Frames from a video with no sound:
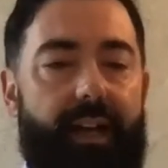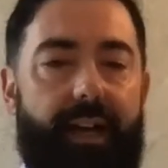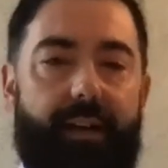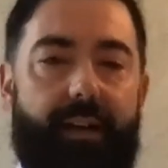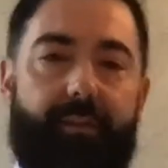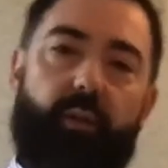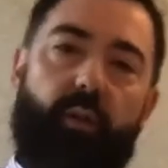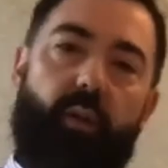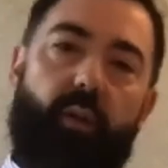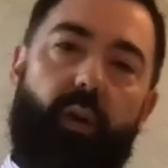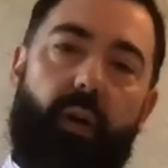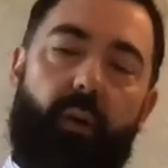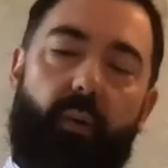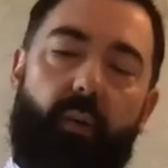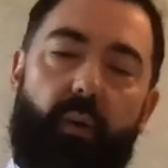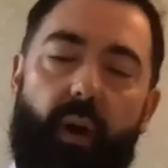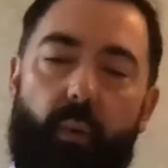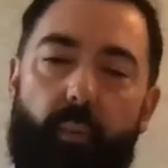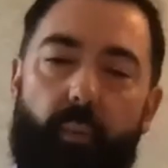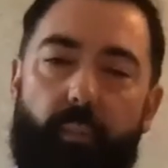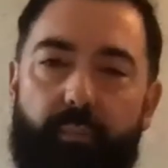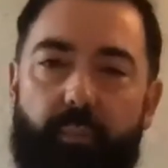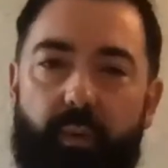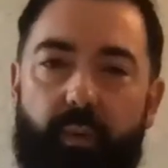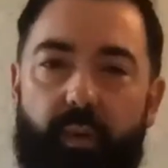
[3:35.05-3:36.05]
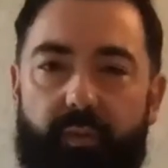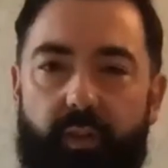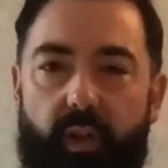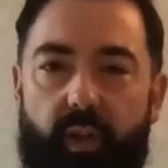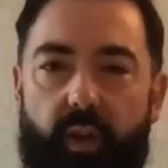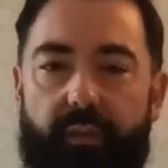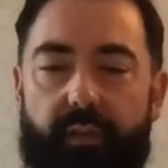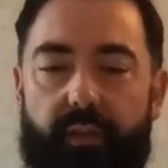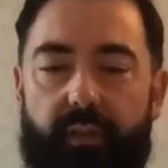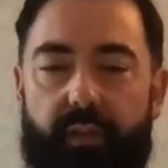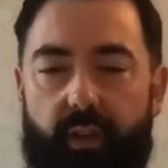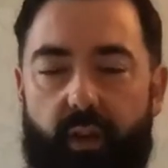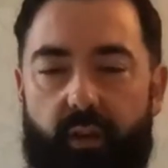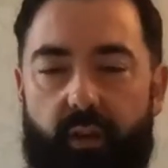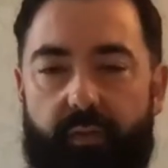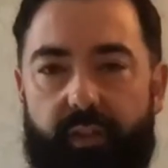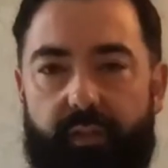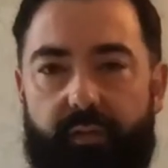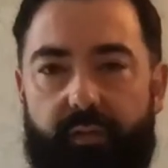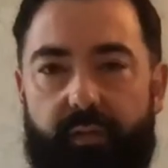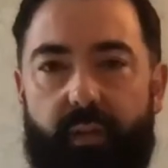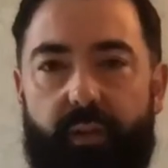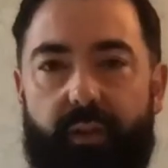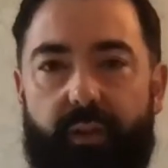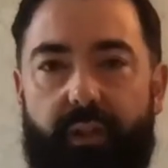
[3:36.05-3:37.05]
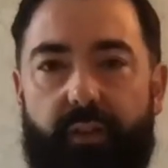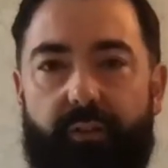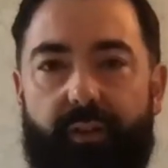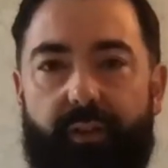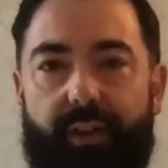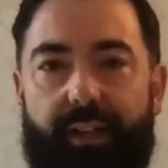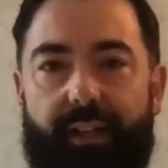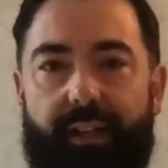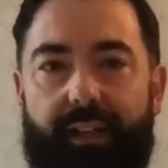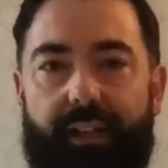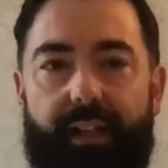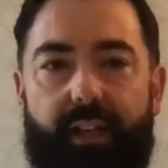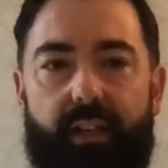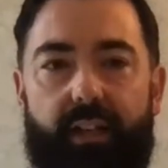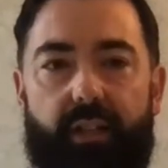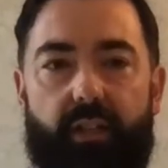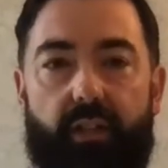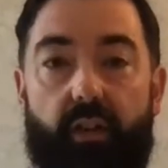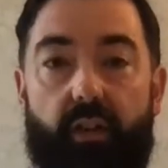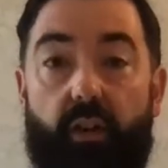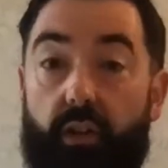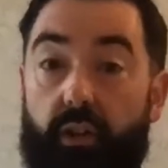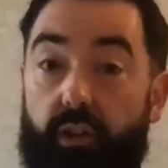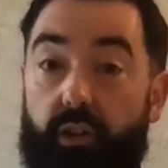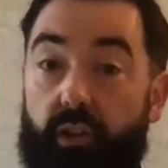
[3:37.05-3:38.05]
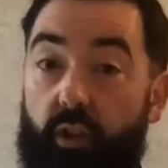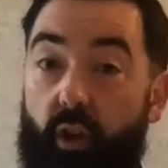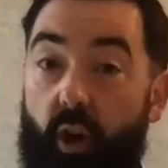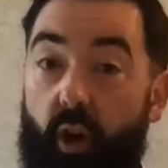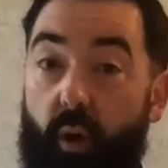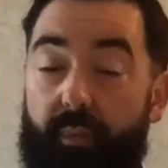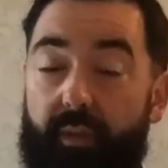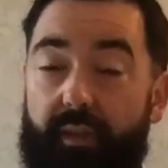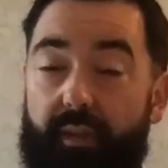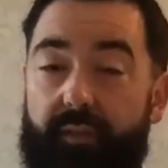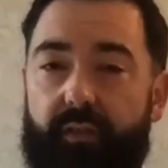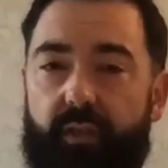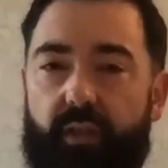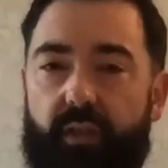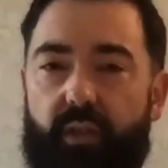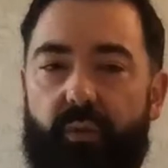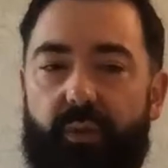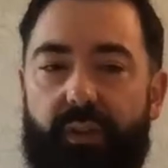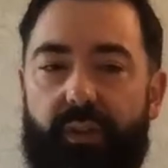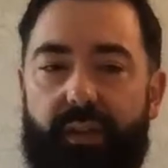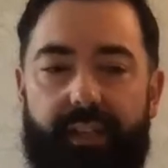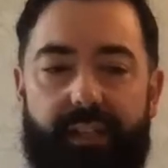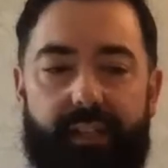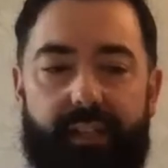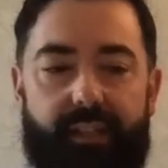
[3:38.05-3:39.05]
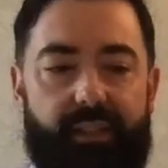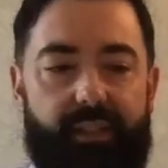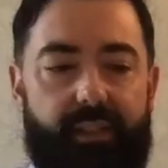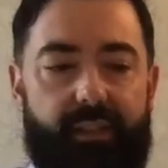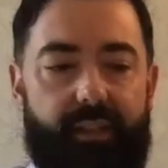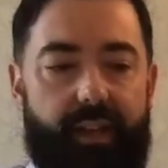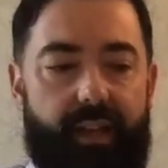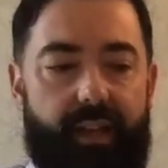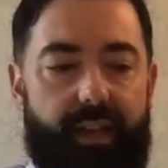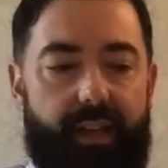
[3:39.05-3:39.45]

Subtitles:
So I moved over to the Office for Nuclear Regulation on a secondment for 2 years.